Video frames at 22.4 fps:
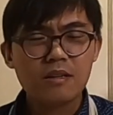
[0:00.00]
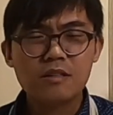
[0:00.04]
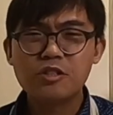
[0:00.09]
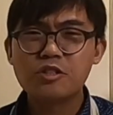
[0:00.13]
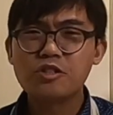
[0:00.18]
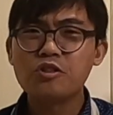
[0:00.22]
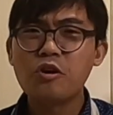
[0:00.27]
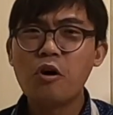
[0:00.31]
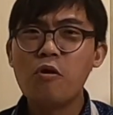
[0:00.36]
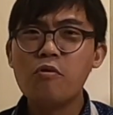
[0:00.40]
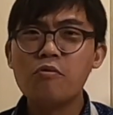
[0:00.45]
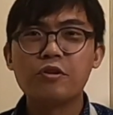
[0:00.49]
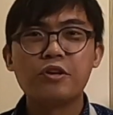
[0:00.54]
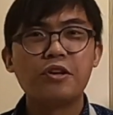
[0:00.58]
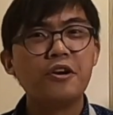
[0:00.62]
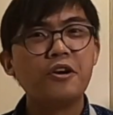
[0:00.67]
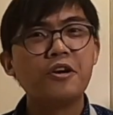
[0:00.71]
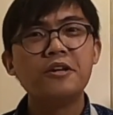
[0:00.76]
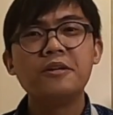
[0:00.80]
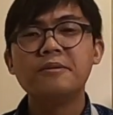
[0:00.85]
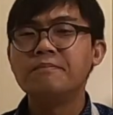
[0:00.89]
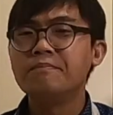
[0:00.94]
So
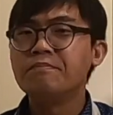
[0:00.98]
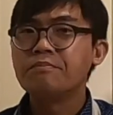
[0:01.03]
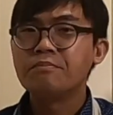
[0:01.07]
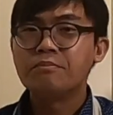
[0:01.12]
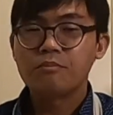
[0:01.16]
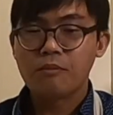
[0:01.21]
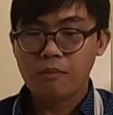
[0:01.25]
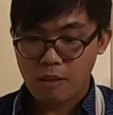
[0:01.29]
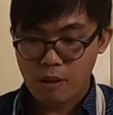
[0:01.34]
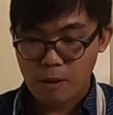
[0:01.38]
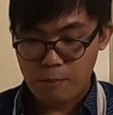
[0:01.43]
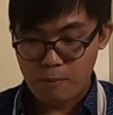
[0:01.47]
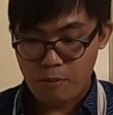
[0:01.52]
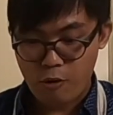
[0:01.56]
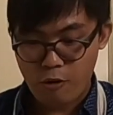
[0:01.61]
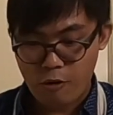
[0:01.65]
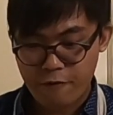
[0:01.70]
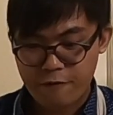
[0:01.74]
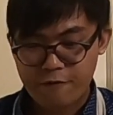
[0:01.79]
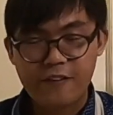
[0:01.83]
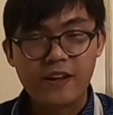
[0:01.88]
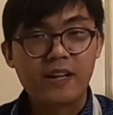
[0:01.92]
good.
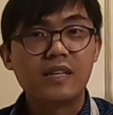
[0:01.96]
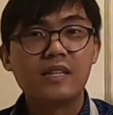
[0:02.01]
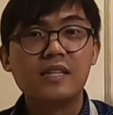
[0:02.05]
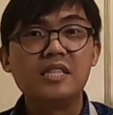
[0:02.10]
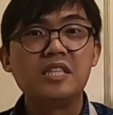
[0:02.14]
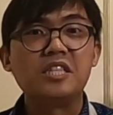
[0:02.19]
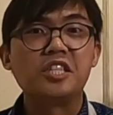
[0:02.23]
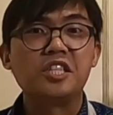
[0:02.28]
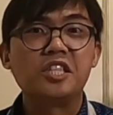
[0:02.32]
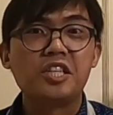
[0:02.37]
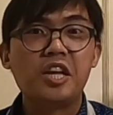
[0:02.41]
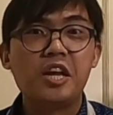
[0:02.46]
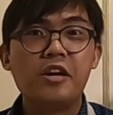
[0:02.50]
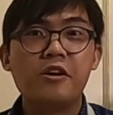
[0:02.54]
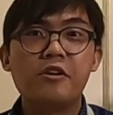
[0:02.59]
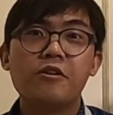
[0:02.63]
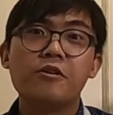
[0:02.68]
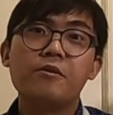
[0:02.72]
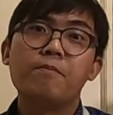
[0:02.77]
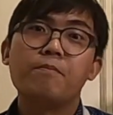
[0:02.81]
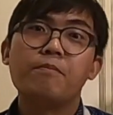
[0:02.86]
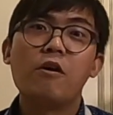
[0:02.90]
Perfectly
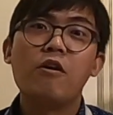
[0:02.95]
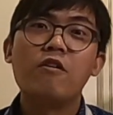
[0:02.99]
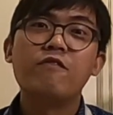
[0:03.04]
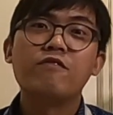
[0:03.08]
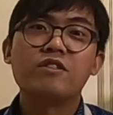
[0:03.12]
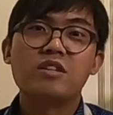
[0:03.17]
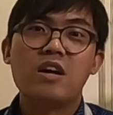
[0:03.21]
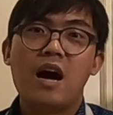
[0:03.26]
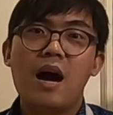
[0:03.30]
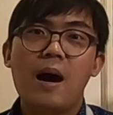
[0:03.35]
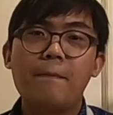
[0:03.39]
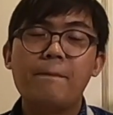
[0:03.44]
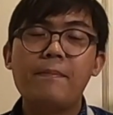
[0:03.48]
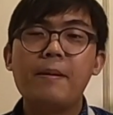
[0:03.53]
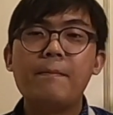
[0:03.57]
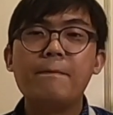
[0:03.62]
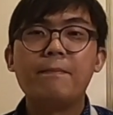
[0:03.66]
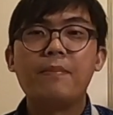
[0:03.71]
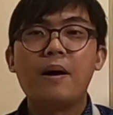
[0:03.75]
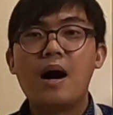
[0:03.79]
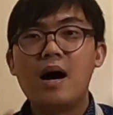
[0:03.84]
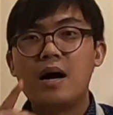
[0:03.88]
seared both top
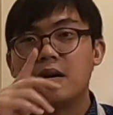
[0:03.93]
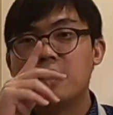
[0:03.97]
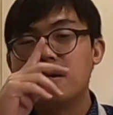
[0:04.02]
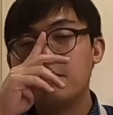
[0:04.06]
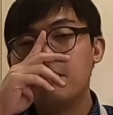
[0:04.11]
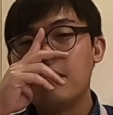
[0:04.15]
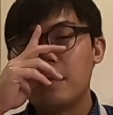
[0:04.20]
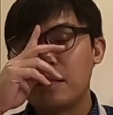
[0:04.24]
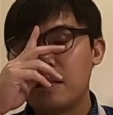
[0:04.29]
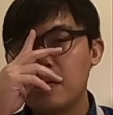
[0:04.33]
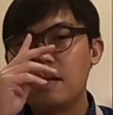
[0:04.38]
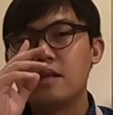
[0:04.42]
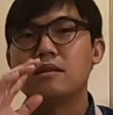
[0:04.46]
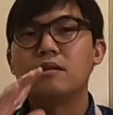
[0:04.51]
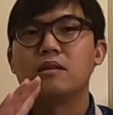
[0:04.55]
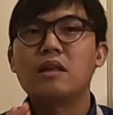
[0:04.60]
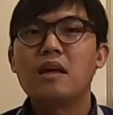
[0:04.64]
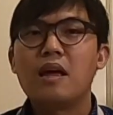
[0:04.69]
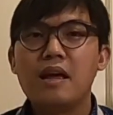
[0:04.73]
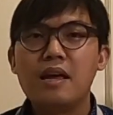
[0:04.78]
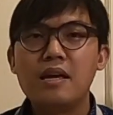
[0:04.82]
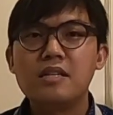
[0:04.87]
and bottom. I
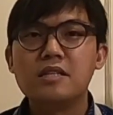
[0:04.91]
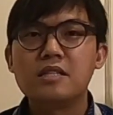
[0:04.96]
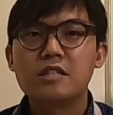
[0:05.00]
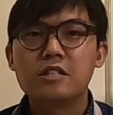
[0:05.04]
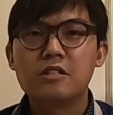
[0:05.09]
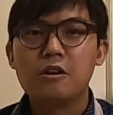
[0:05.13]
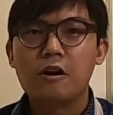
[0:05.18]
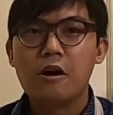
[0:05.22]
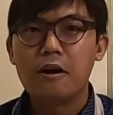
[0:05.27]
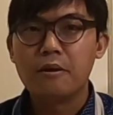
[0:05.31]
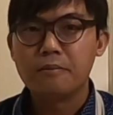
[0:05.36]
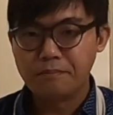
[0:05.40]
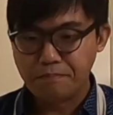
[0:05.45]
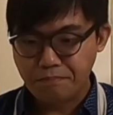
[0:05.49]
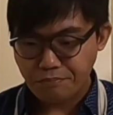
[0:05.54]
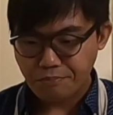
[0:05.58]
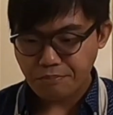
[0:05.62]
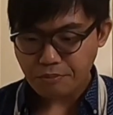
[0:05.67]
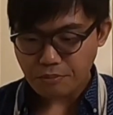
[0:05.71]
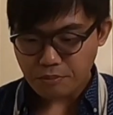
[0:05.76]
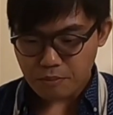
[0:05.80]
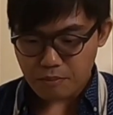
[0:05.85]
can taste a
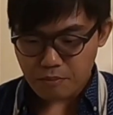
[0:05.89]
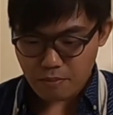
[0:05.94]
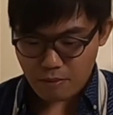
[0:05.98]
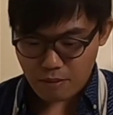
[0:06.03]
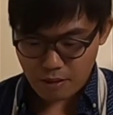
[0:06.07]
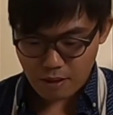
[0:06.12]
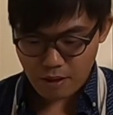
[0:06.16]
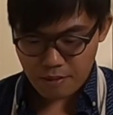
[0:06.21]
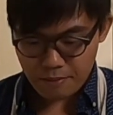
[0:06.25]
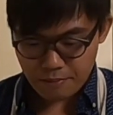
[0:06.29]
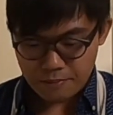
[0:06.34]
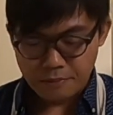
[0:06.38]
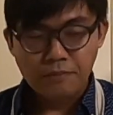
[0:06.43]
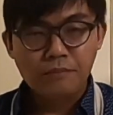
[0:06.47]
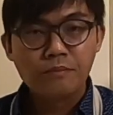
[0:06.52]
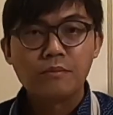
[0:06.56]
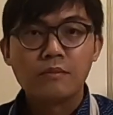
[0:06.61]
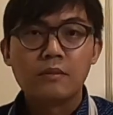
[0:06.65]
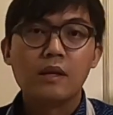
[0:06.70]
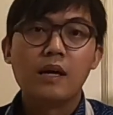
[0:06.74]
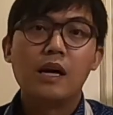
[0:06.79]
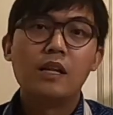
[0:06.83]

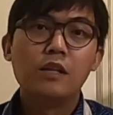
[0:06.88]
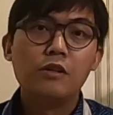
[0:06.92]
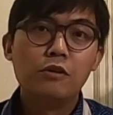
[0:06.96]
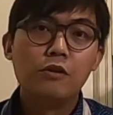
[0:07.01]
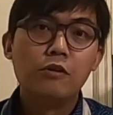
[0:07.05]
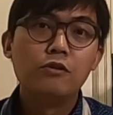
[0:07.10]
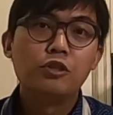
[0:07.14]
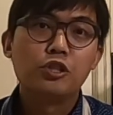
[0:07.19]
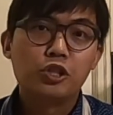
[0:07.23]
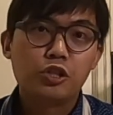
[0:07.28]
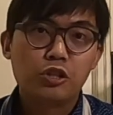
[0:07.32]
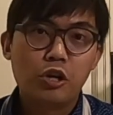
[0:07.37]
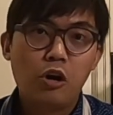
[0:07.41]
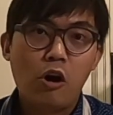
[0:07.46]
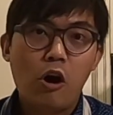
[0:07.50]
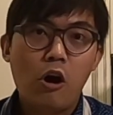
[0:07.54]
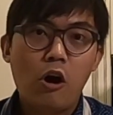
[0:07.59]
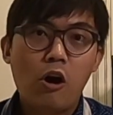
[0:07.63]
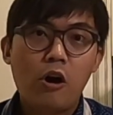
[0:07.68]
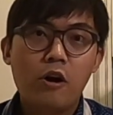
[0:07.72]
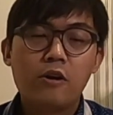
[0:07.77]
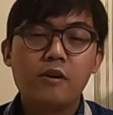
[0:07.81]
little
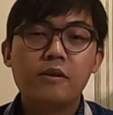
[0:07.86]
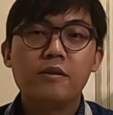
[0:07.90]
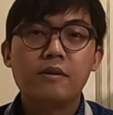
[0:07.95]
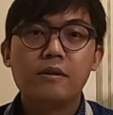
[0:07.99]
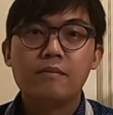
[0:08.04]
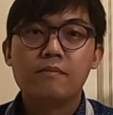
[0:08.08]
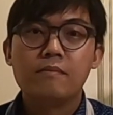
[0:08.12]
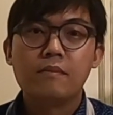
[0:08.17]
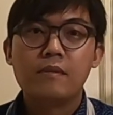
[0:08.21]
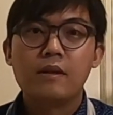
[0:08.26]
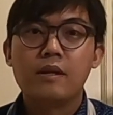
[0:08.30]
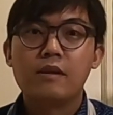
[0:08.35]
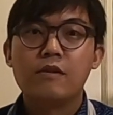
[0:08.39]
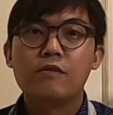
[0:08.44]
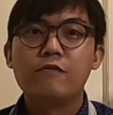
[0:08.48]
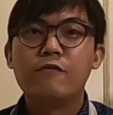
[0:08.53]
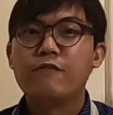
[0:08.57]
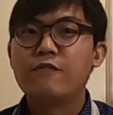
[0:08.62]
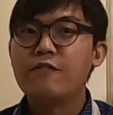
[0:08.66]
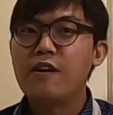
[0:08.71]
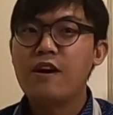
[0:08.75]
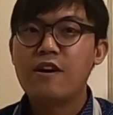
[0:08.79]
char.
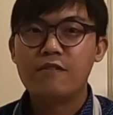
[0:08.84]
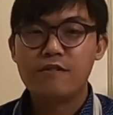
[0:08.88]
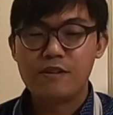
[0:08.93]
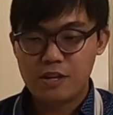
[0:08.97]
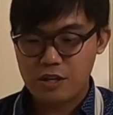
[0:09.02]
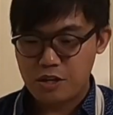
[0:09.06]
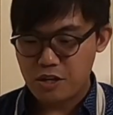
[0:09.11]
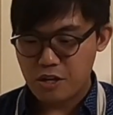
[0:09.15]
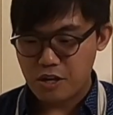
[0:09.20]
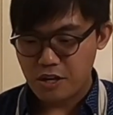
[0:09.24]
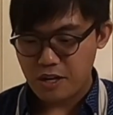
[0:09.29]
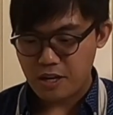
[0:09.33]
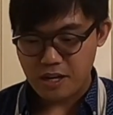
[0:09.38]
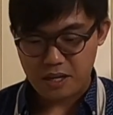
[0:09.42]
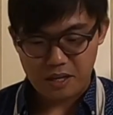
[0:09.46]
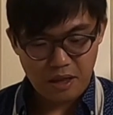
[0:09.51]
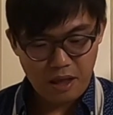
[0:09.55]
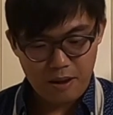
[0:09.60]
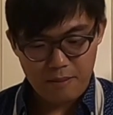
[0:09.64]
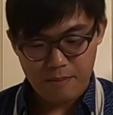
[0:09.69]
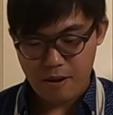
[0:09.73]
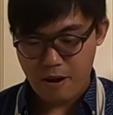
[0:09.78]
Very good.
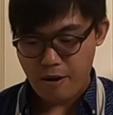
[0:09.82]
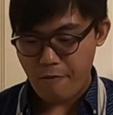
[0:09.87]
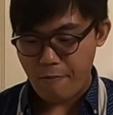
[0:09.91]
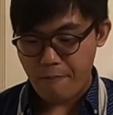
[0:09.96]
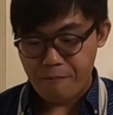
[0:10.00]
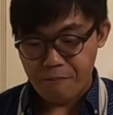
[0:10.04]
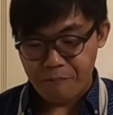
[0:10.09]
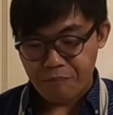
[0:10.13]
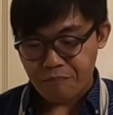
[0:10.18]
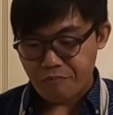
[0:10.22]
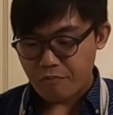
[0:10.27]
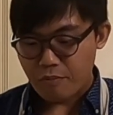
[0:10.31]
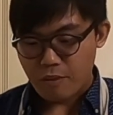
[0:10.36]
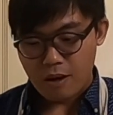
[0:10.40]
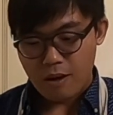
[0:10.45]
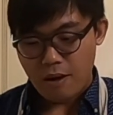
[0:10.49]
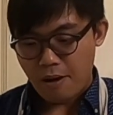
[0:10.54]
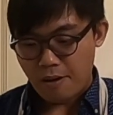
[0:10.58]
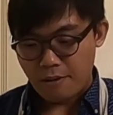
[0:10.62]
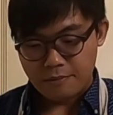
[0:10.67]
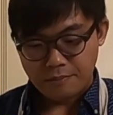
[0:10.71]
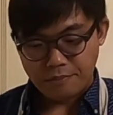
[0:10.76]
It came out.
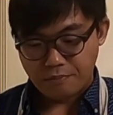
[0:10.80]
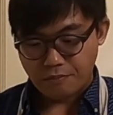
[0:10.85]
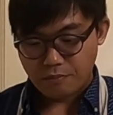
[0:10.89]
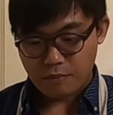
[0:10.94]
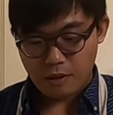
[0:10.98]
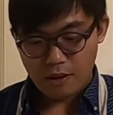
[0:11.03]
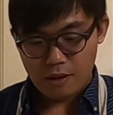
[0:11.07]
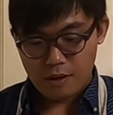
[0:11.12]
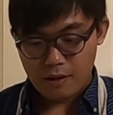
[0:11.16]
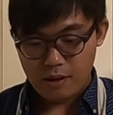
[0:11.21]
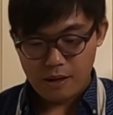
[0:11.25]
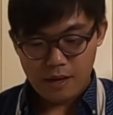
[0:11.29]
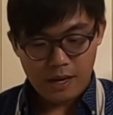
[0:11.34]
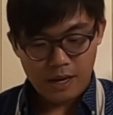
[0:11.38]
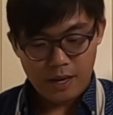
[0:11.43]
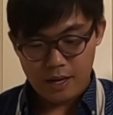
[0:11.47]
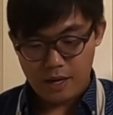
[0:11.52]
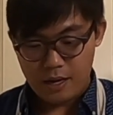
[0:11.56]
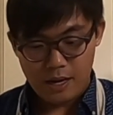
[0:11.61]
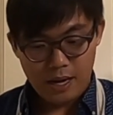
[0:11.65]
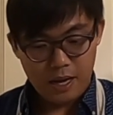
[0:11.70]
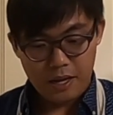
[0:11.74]

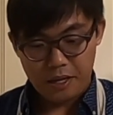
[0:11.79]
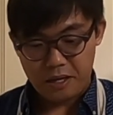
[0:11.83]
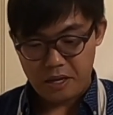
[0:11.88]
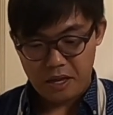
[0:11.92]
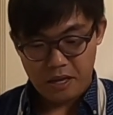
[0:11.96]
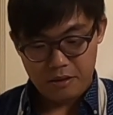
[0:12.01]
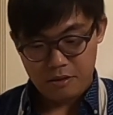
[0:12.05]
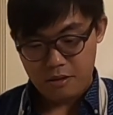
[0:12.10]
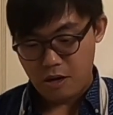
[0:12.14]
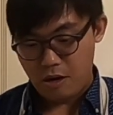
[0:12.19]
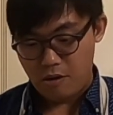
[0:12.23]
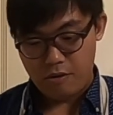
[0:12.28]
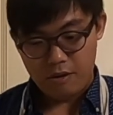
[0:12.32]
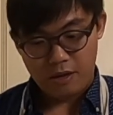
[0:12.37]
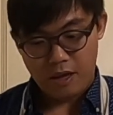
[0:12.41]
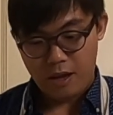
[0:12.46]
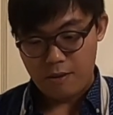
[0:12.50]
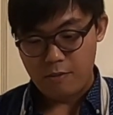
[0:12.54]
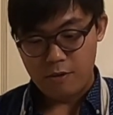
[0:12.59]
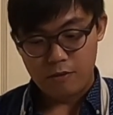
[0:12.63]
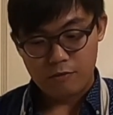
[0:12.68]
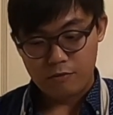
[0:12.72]
It
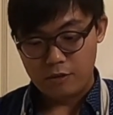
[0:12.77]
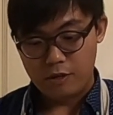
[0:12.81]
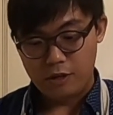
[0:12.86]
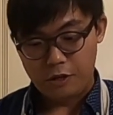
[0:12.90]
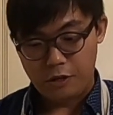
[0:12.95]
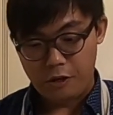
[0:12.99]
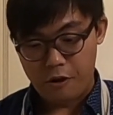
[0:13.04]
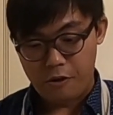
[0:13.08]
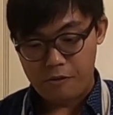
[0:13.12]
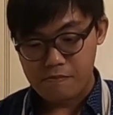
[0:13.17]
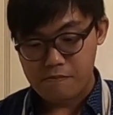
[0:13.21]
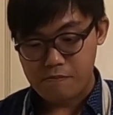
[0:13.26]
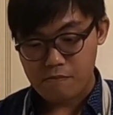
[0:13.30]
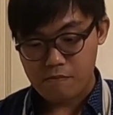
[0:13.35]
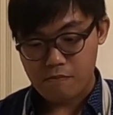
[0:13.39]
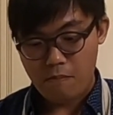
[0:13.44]
came out really good.